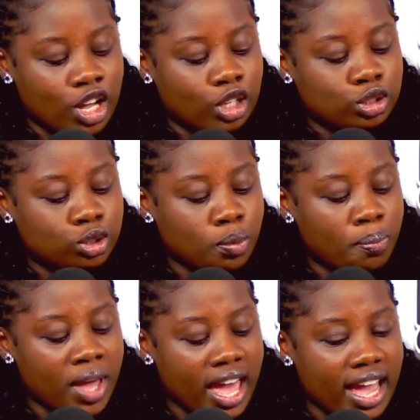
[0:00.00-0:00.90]
to
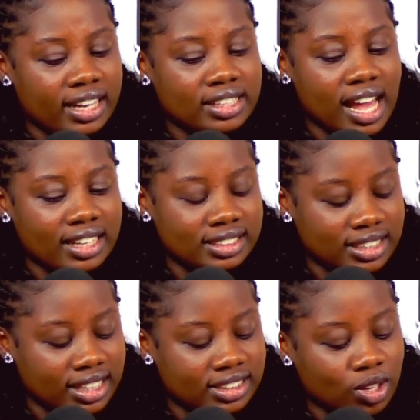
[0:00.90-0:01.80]
pay
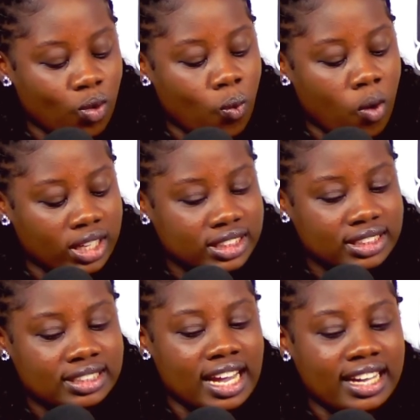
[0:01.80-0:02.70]
dancers what
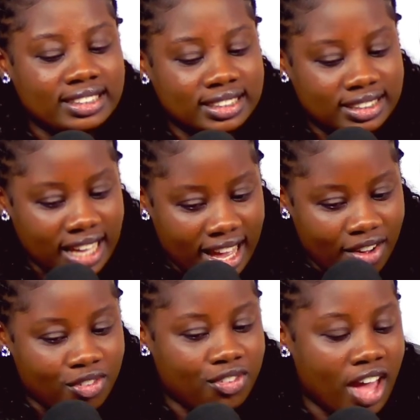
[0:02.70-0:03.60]
they
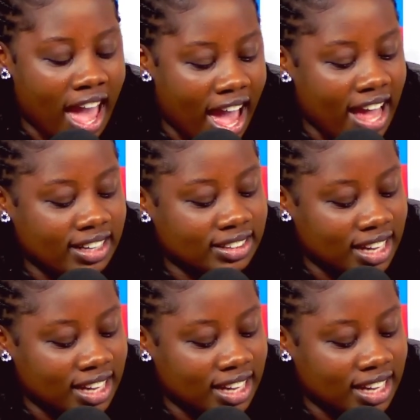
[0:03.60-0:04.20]
deserve, and